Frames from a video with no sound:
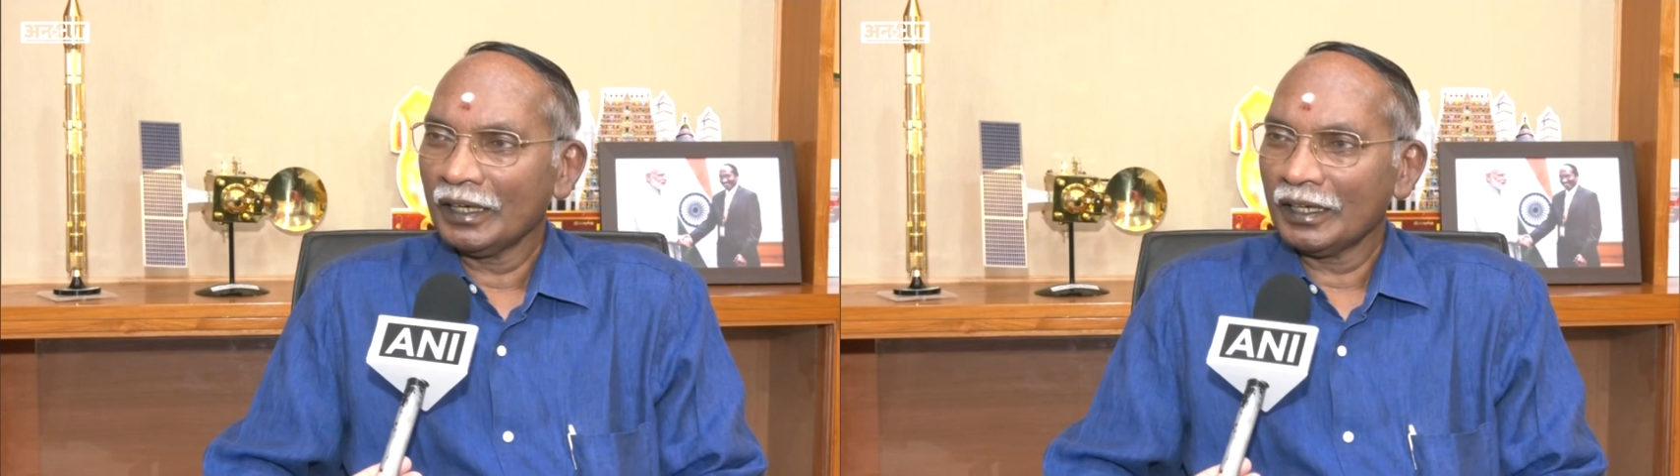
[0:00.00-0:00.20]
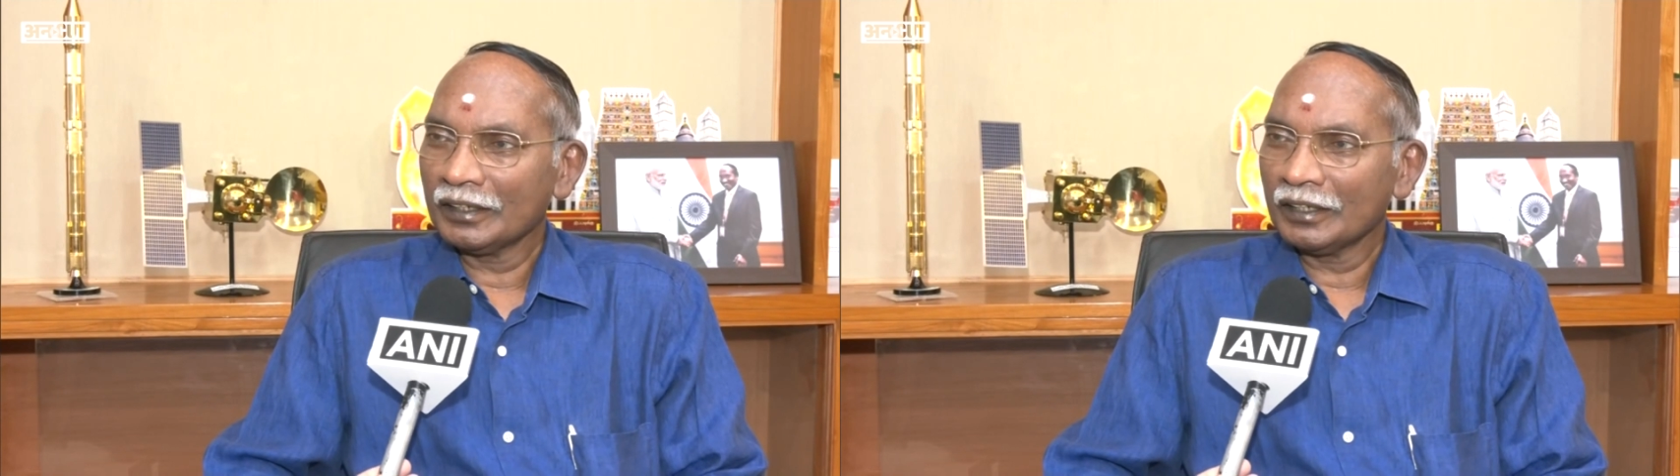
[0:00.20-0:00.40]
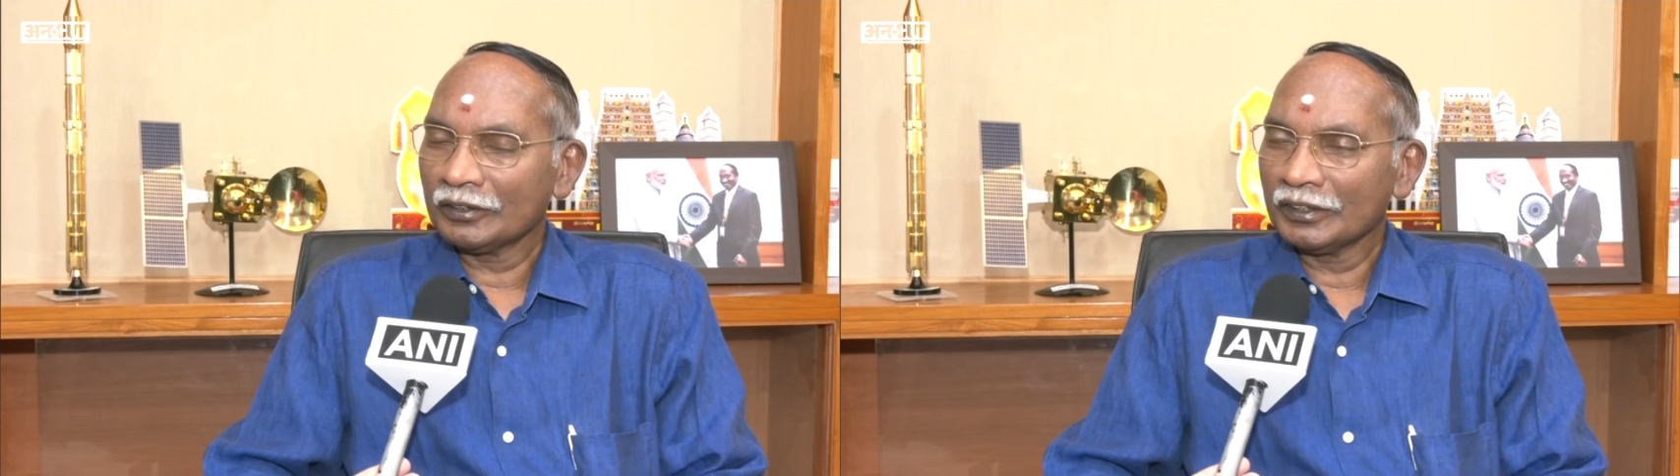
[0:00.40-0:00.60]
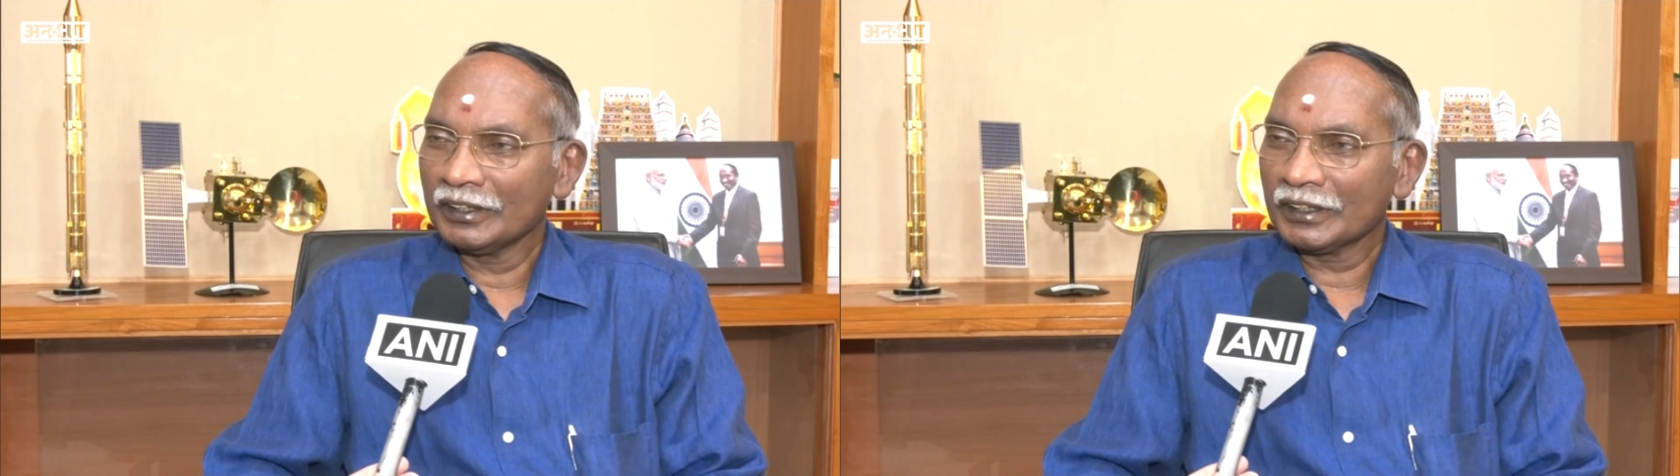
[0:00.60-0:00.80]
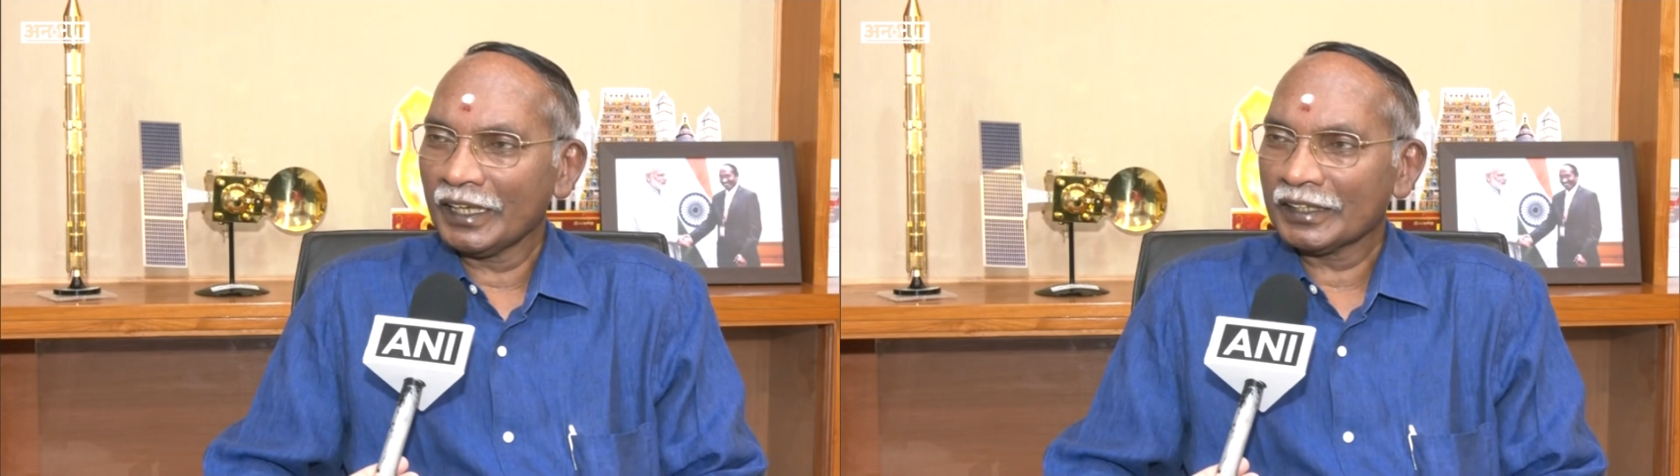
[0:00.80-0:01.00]
and that
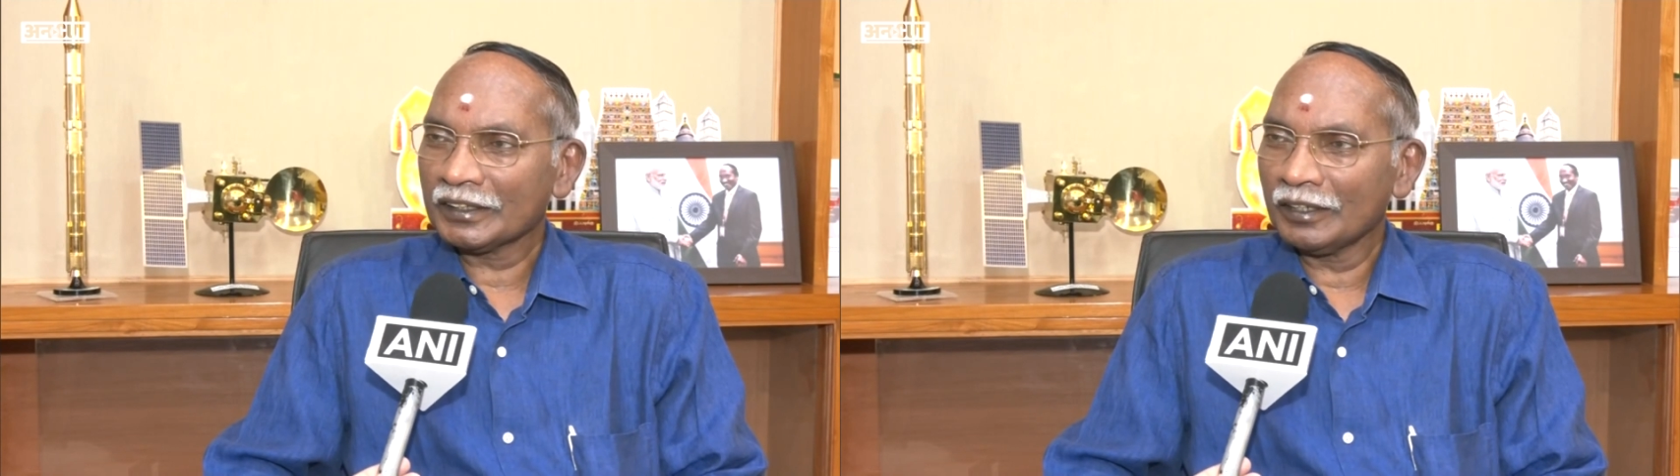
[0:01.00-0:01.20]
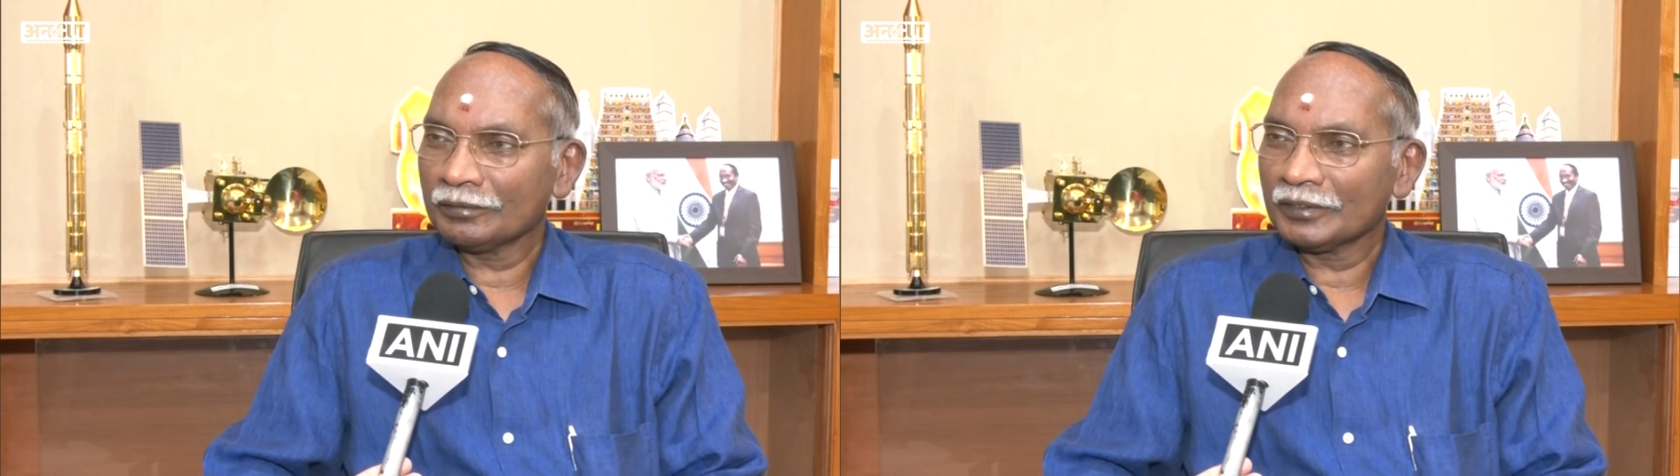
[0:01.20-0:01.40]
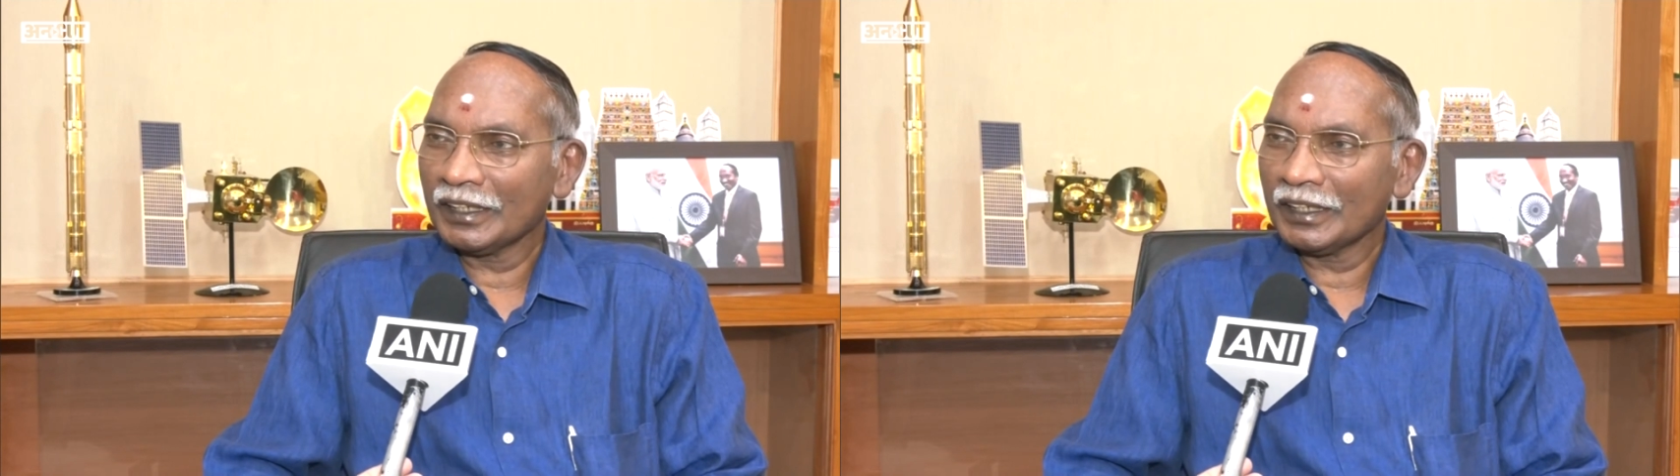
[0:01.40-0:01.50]
in case of